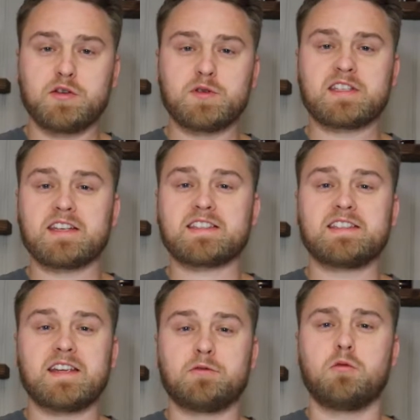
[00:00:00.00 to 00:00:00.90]

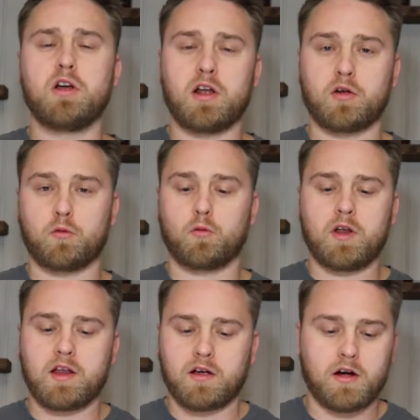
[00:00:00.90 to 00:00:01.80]
268, what a
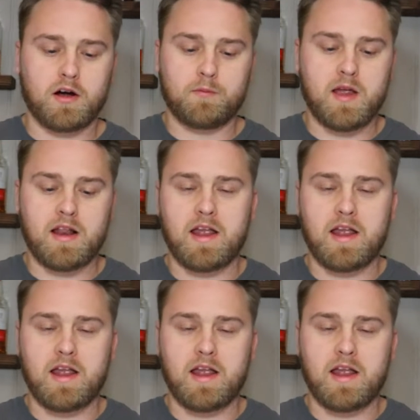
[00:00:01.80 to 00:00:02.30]
great card, man.